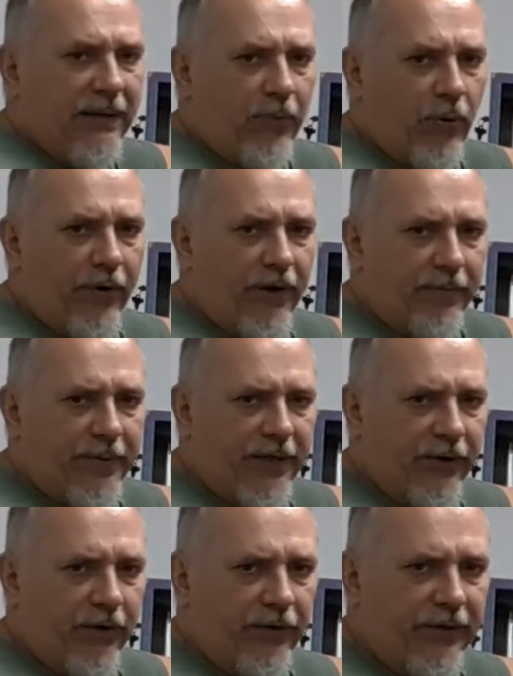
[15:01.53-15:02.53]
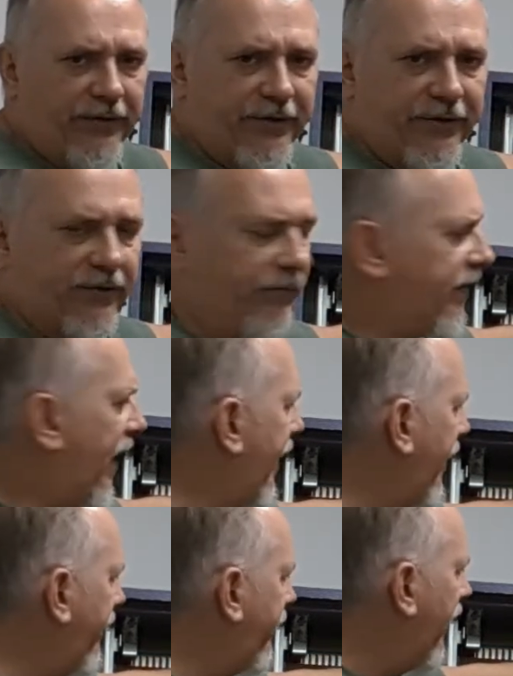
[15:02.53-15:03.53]
bitty board up here on these Systems
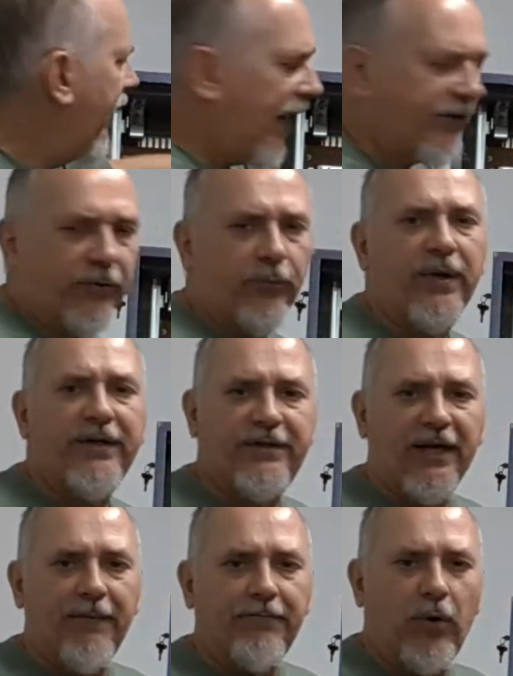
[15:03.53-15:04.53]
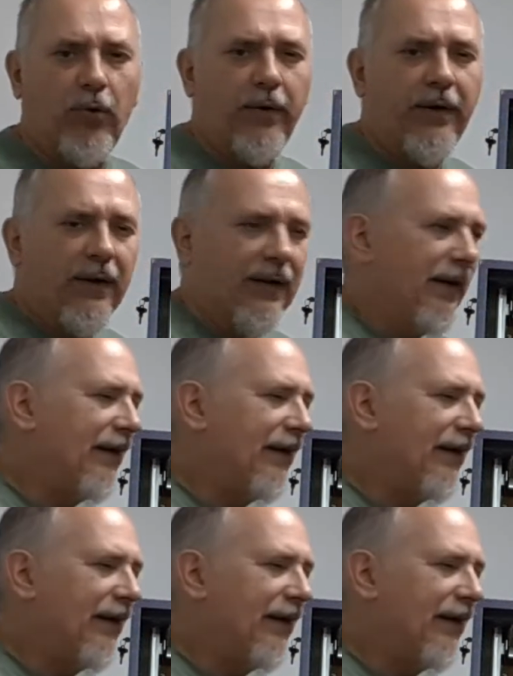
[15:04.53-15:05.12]
80s. That's a reset board.